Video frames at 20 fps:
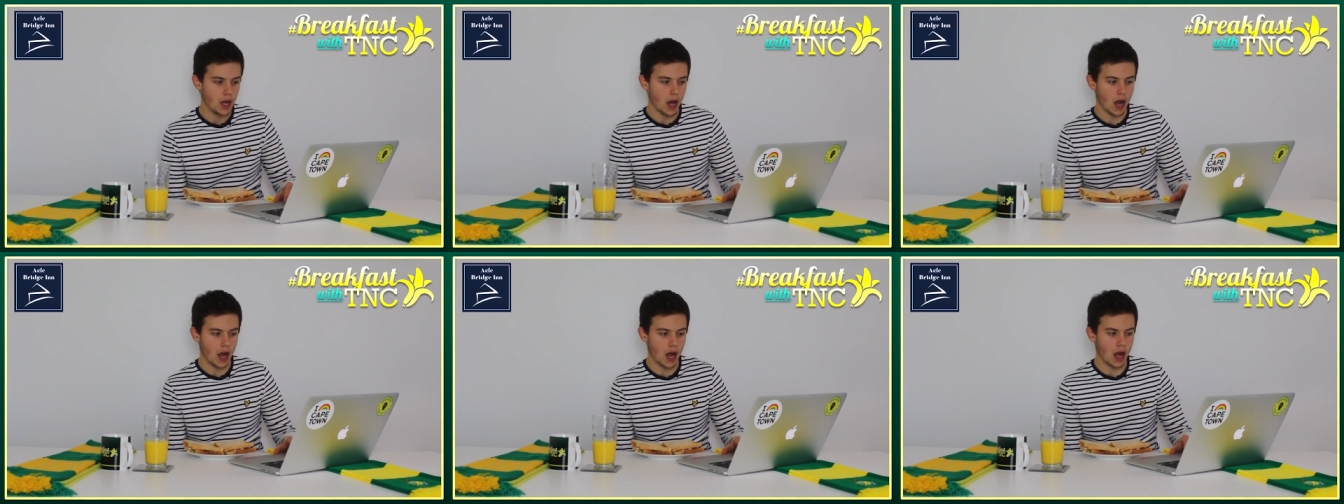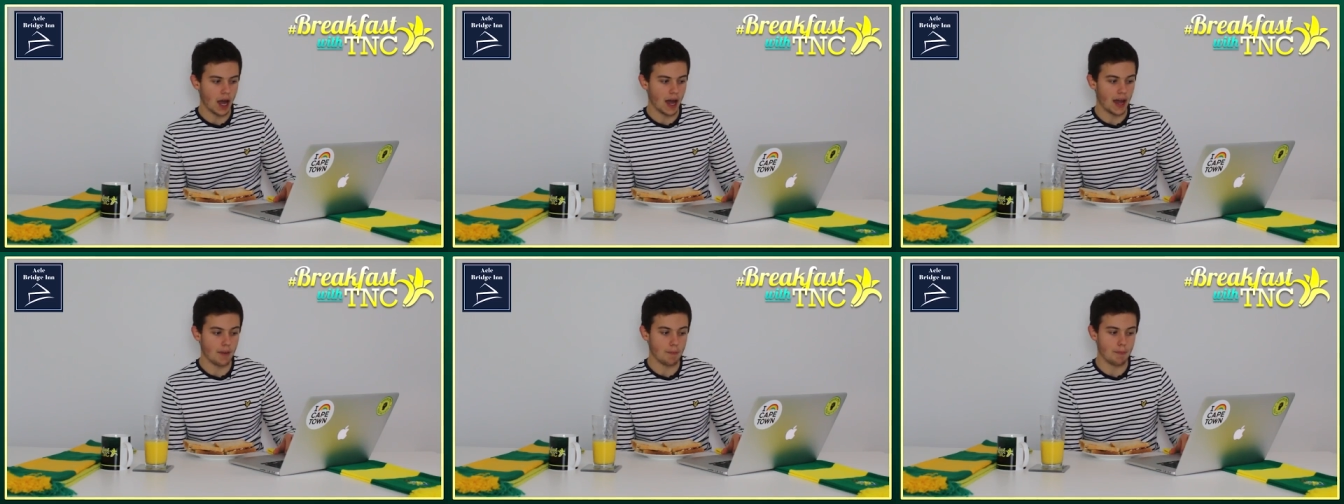
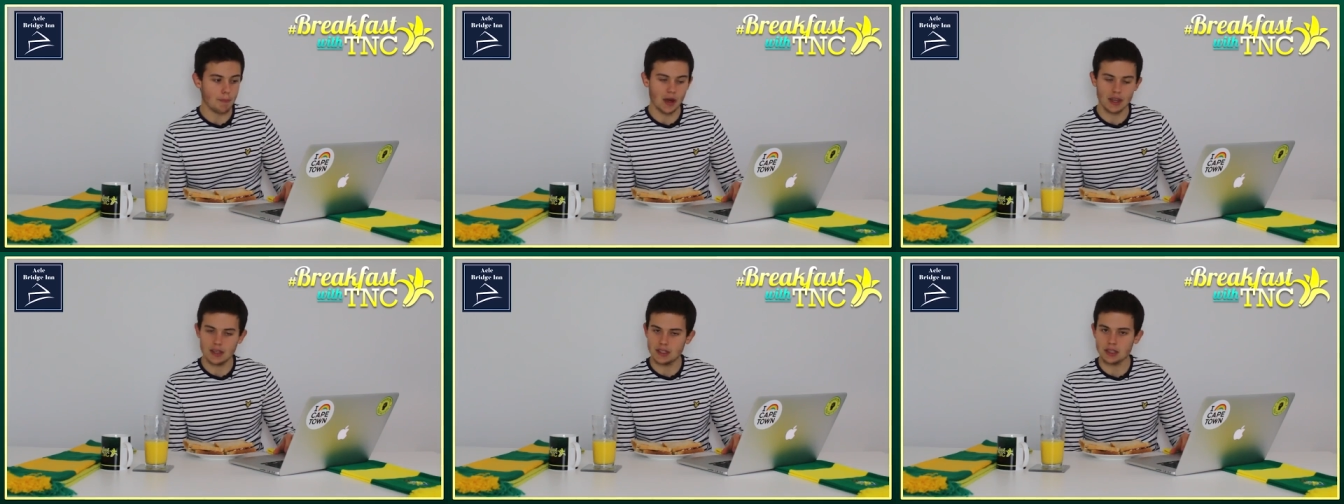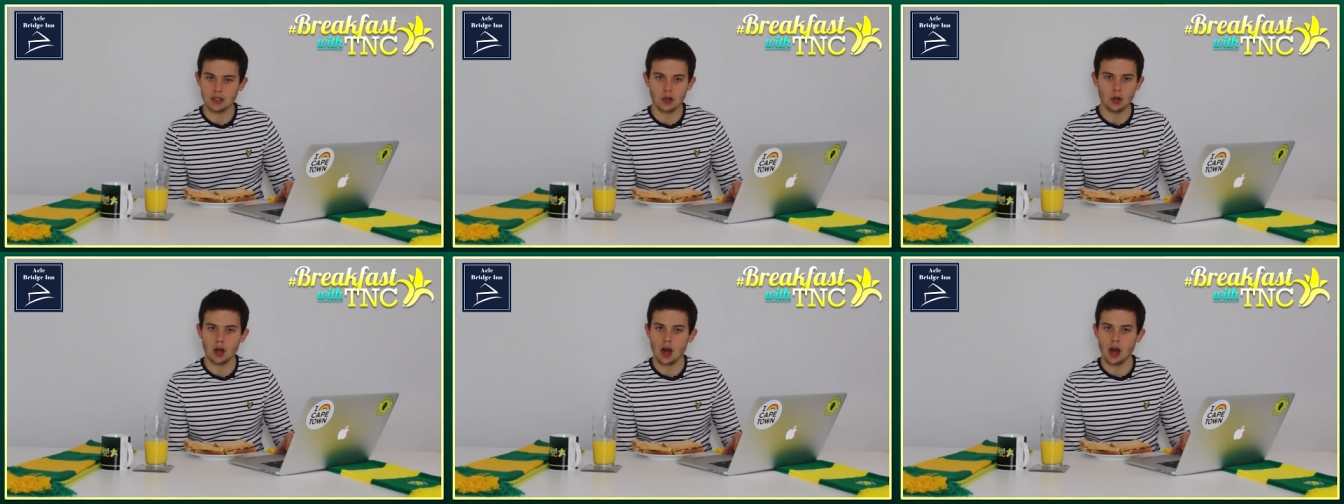But he
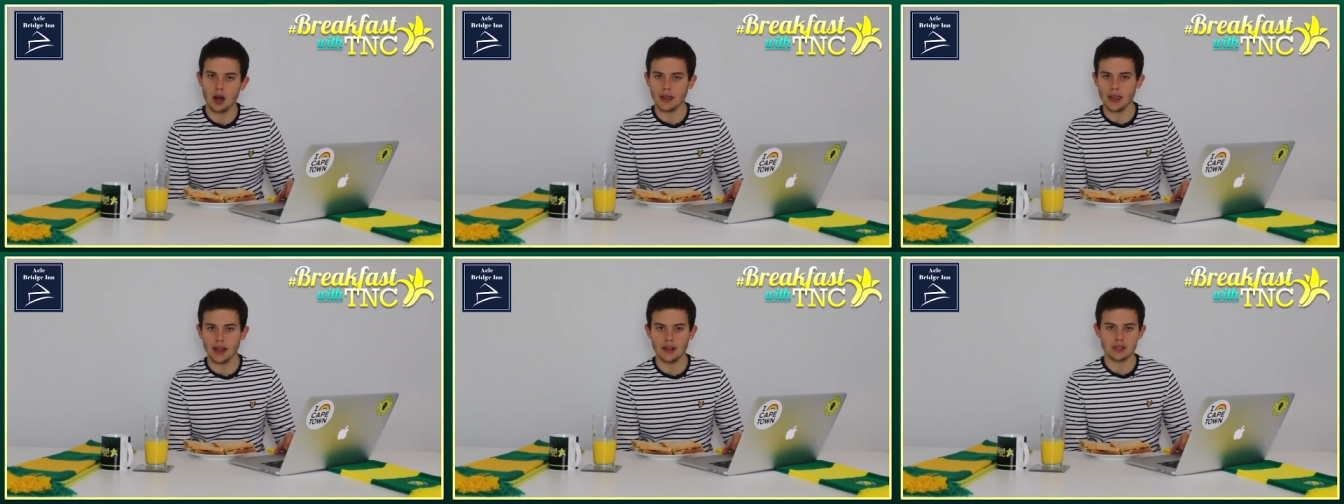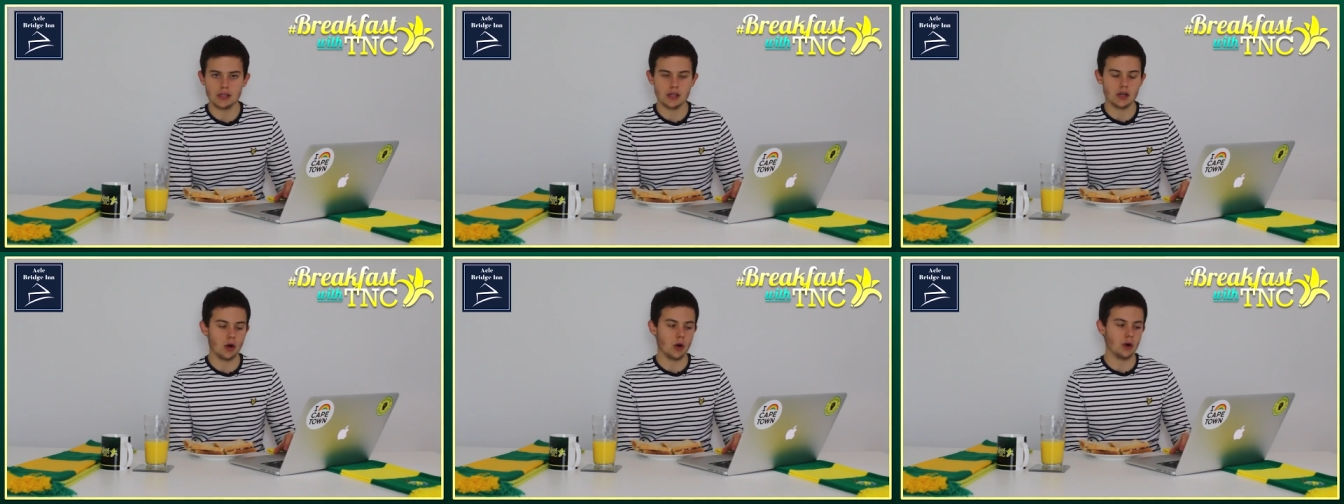still can't get
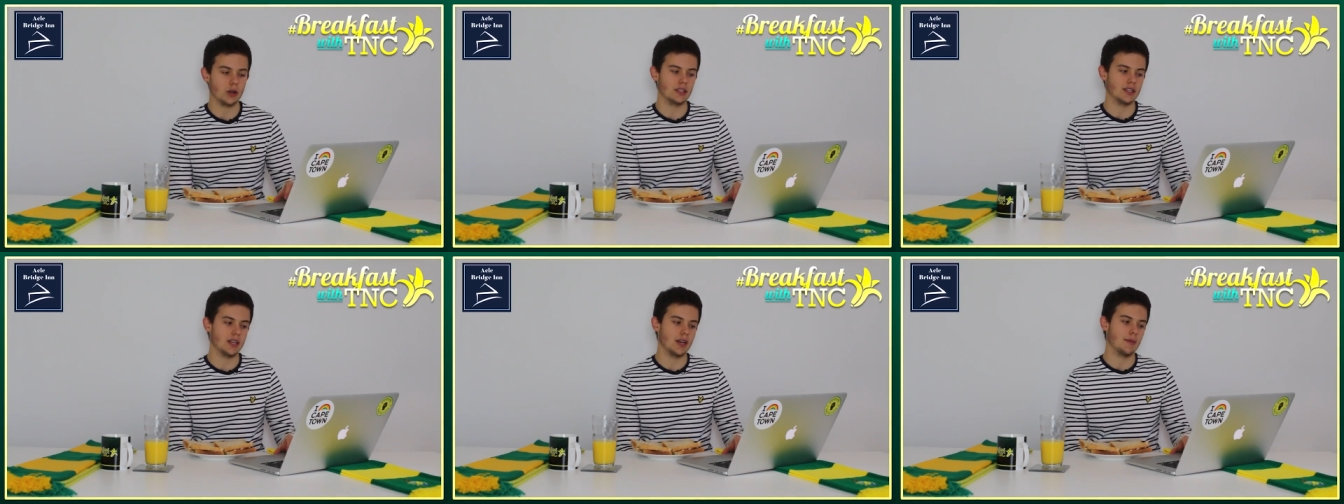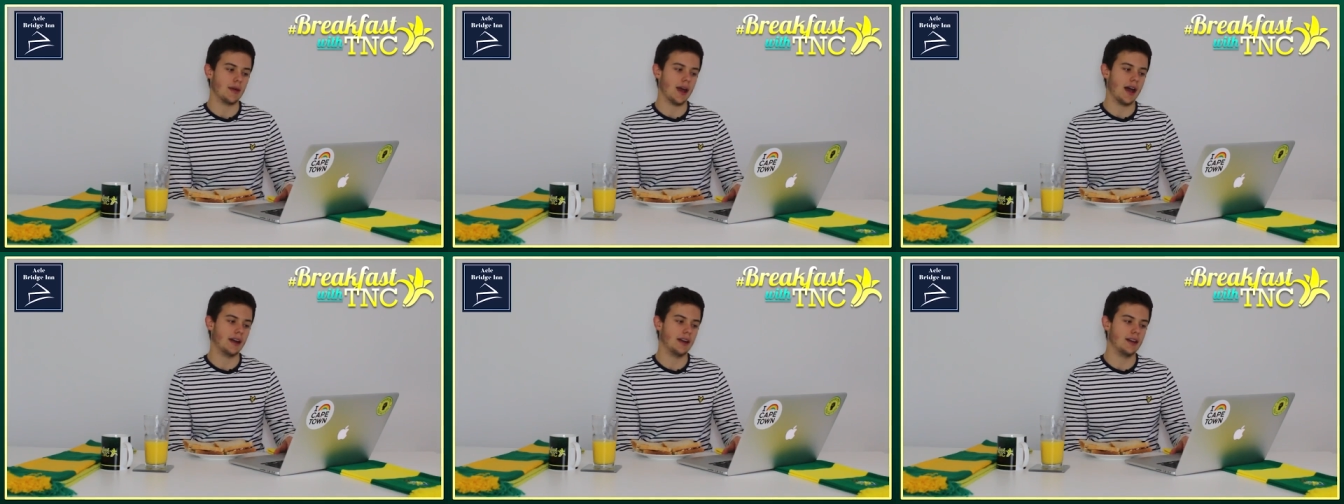into the Norwich
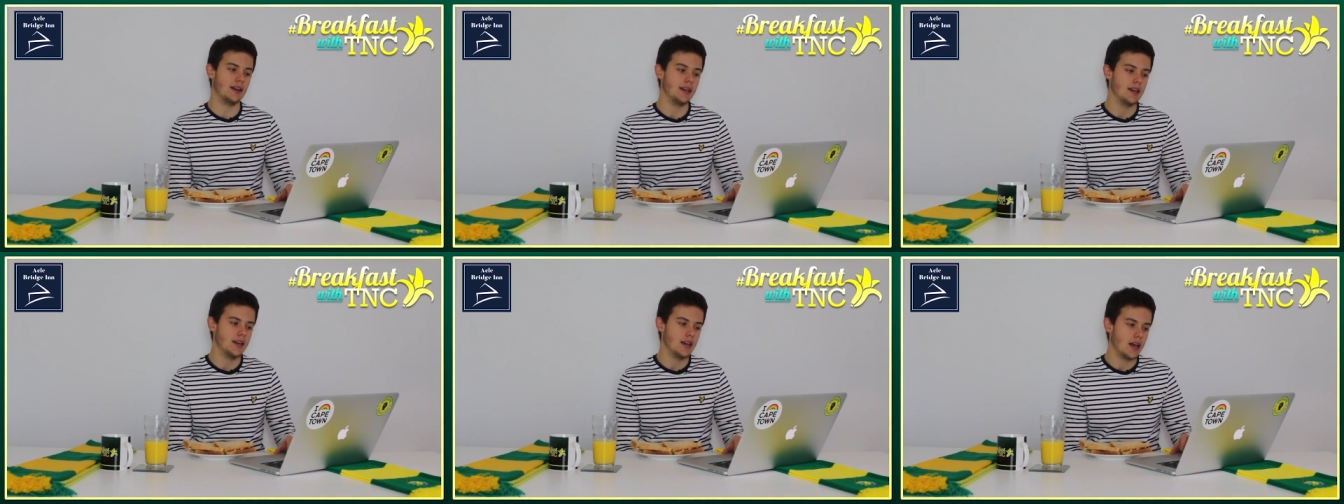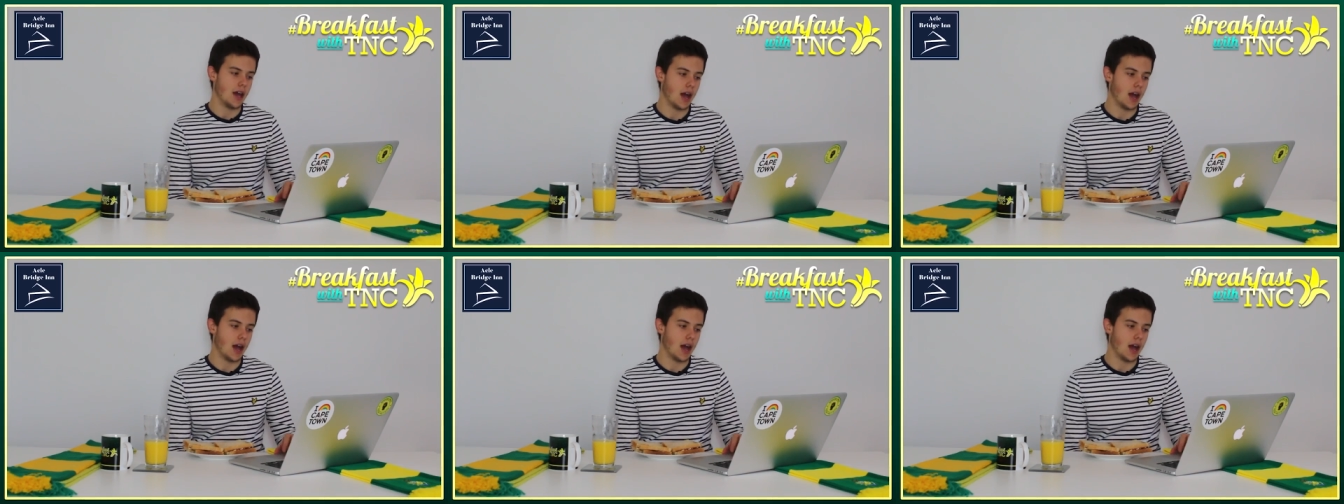team, can he?